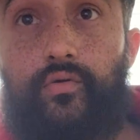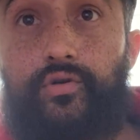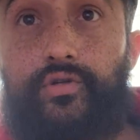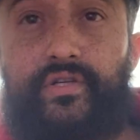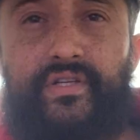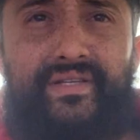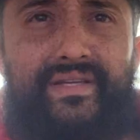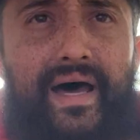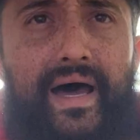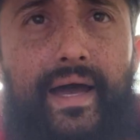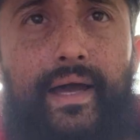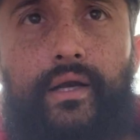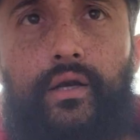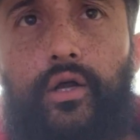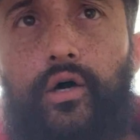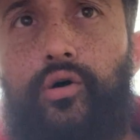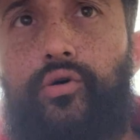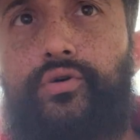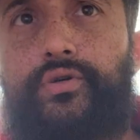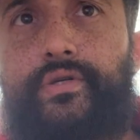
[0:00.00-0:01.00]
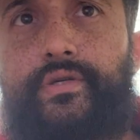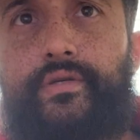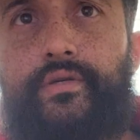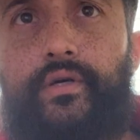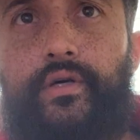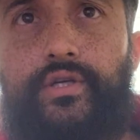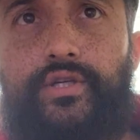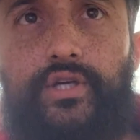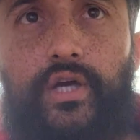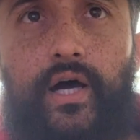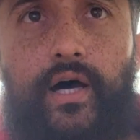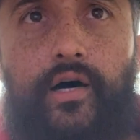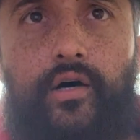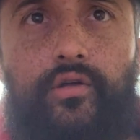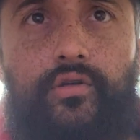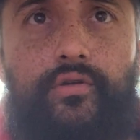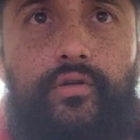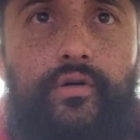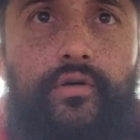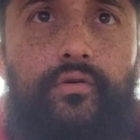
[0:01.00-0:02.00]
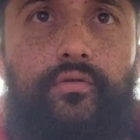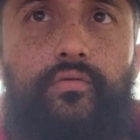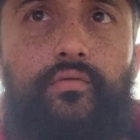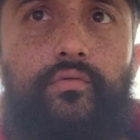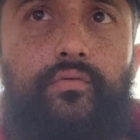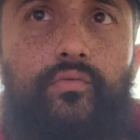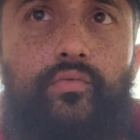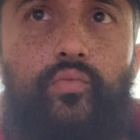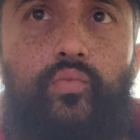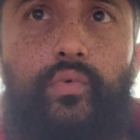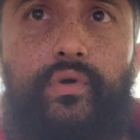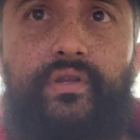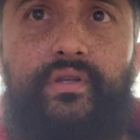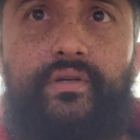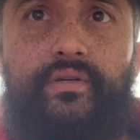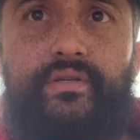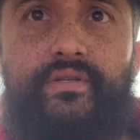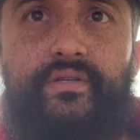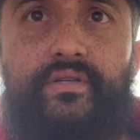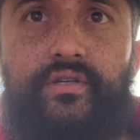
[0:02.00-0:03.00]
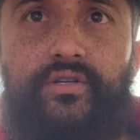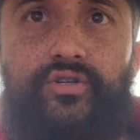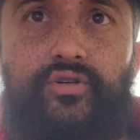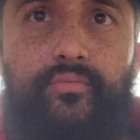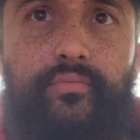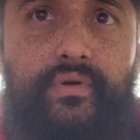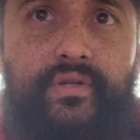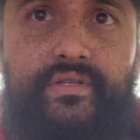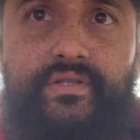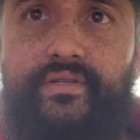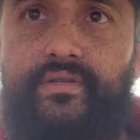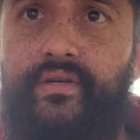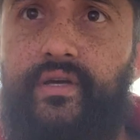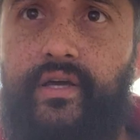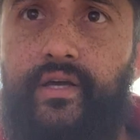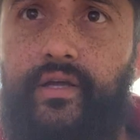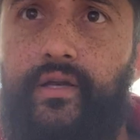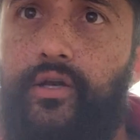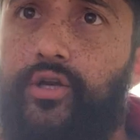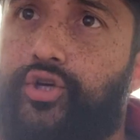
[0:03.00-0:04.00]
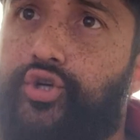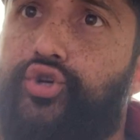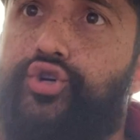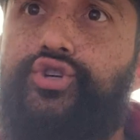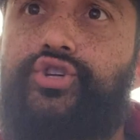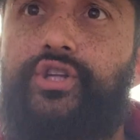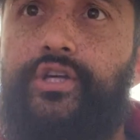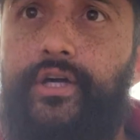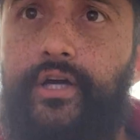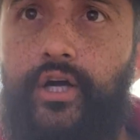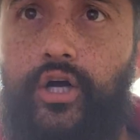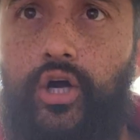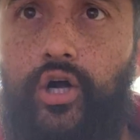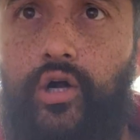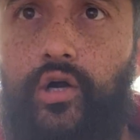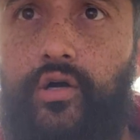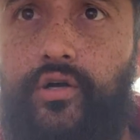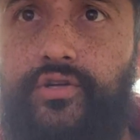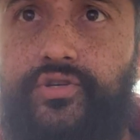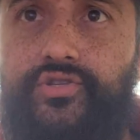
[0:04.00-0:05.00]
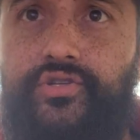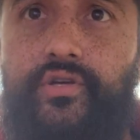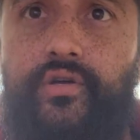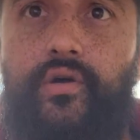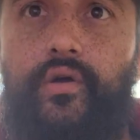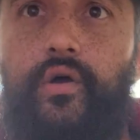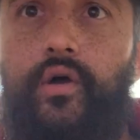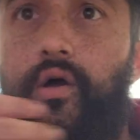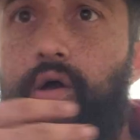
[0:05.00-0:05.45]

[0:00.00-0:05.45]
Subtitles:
To diagnose a child with this syndrome, it usually occurs